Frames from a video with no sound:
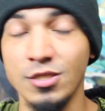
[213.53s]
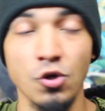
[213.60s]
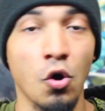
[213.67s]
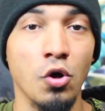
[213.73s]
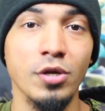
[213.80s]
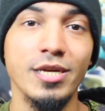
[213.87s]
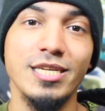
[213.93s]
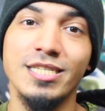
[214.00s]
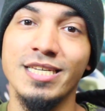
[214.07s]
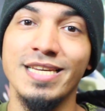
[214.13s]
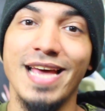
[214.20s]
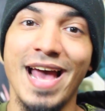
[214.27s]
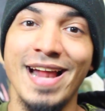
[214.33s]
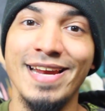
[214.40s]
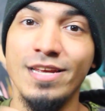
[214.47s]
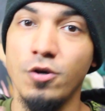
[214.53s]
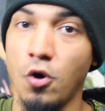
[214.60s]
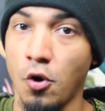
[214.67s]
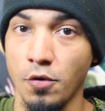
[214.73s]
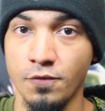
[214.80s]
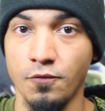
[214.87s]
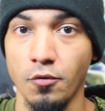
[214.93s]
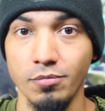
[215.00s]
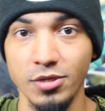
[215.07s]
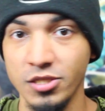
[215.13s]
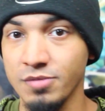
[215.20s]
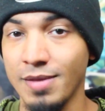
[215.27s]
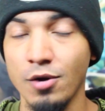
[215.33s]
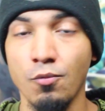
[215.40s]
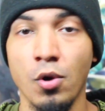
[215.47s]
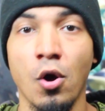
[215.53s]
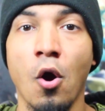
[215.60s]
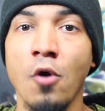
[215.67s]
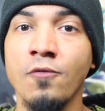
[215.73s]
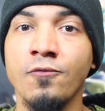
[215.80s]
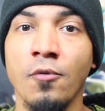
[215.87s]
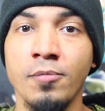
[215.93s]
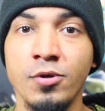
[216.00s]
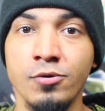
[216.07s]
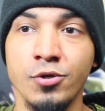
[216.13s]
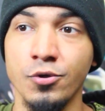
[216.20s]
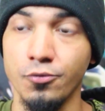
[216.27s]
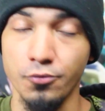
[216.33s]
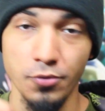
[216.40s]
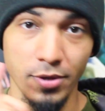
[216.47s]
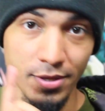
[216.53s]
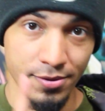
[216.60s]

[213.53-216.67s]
That's all it is in any art form. Doesn't matter what art form you do.